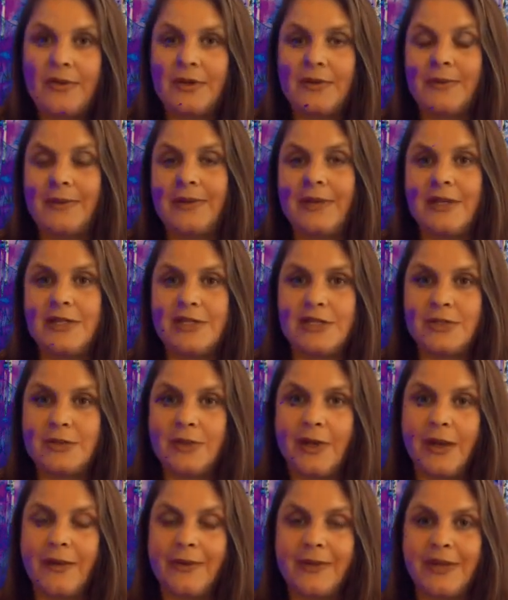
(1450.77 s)
and when they do
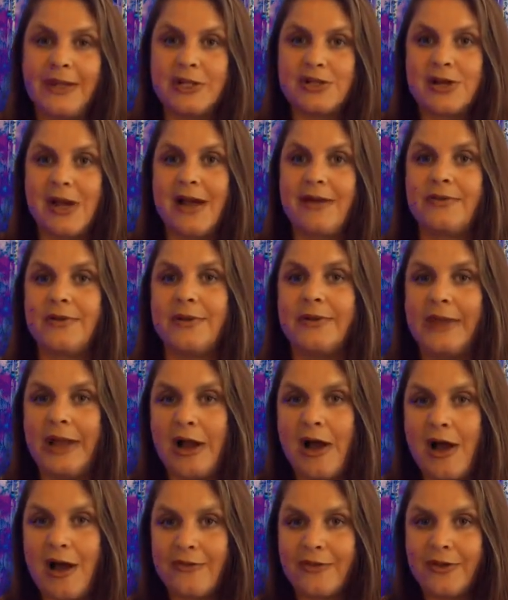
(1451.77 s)
go and they travel and they
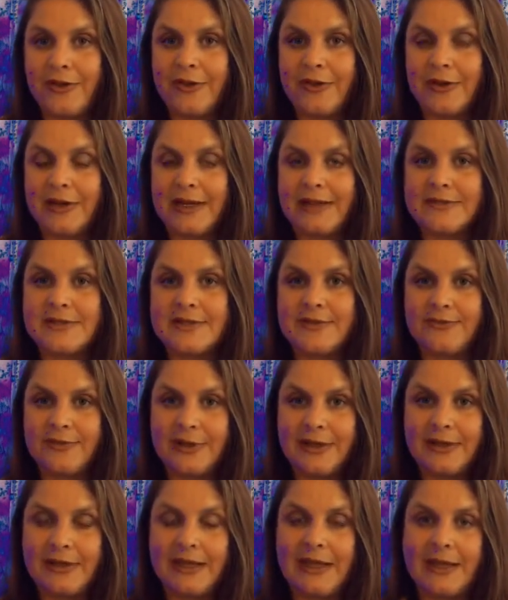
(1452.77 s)
offer their gifts
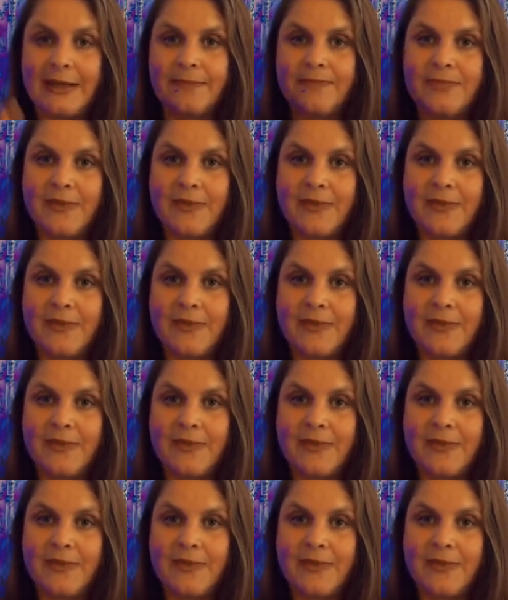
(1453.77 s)
freely,